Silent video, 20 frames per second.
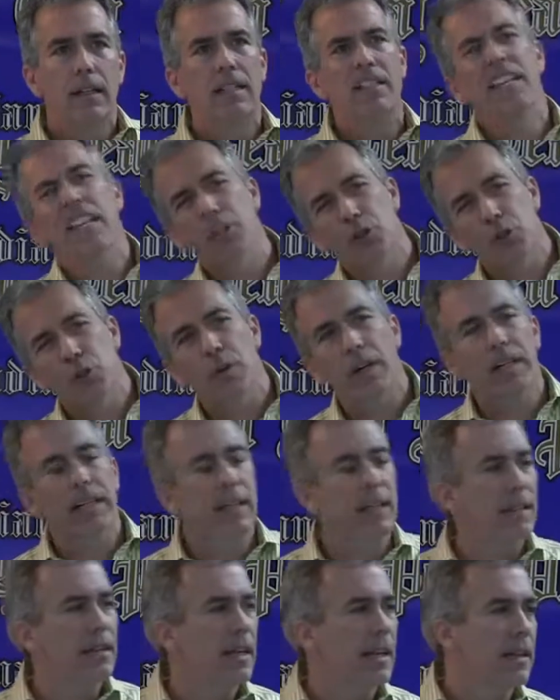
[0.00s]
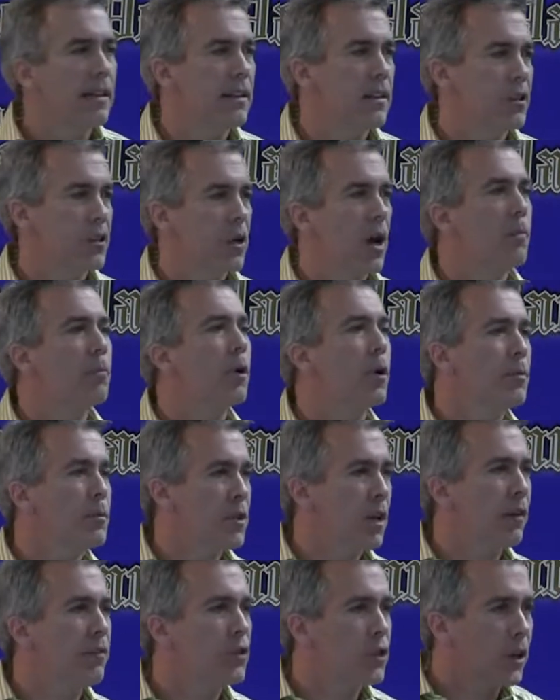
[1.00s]
a district in the
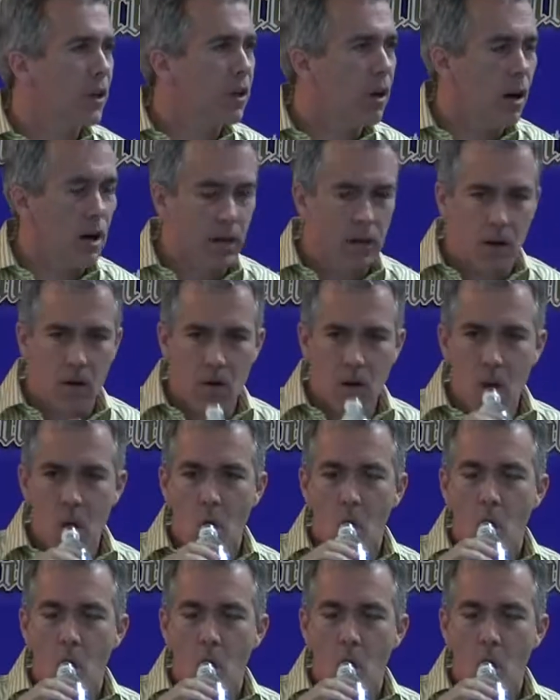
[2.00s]
suburbs of Chicago,